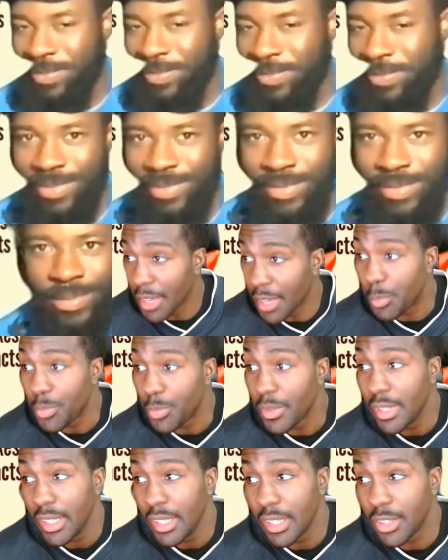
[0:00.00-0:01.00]
Yeah,
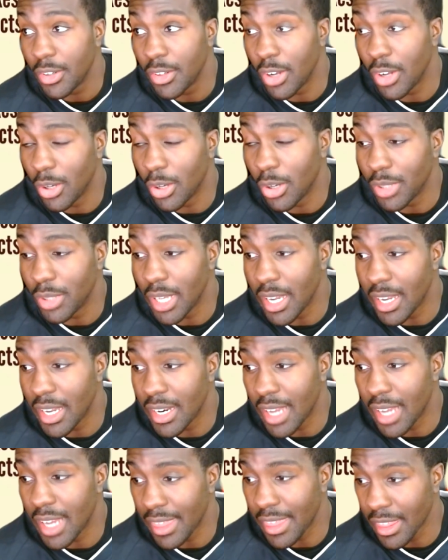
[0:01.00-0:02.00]
and
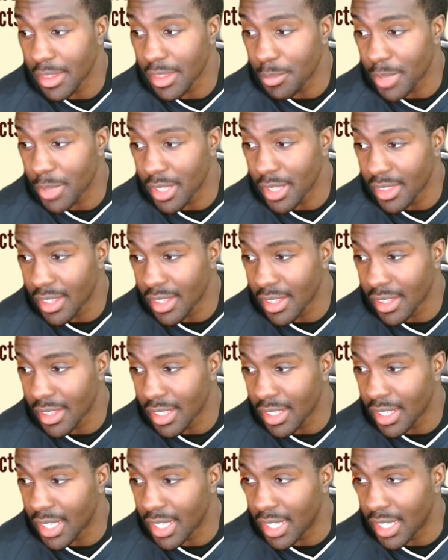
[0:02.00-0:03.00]
I think the big thing
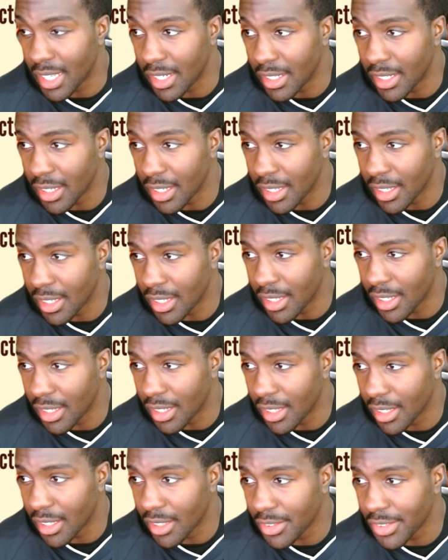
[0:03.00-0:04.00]
that